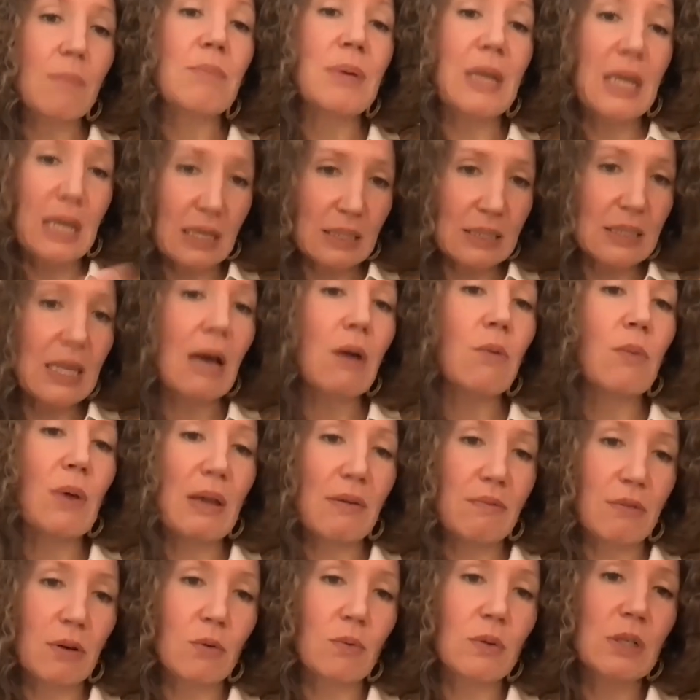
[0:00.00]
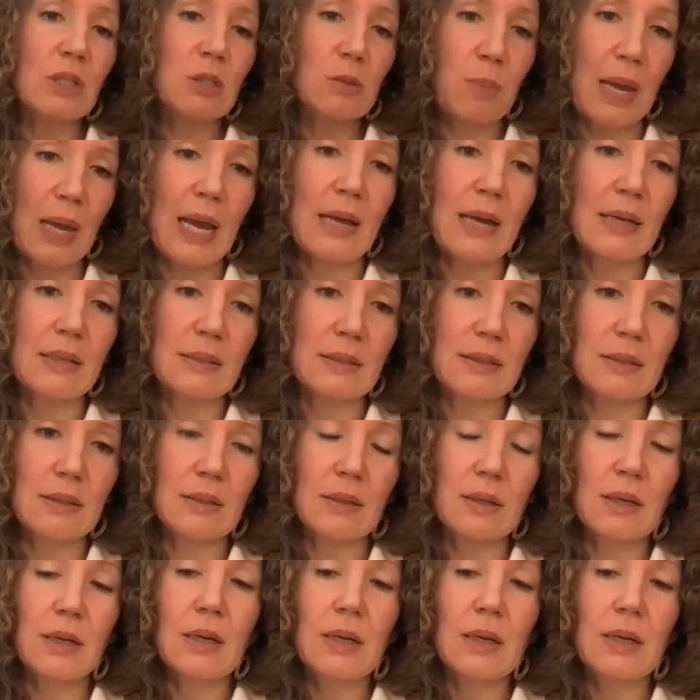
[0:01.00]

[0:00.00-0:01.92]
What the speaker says: because that waiver was passed.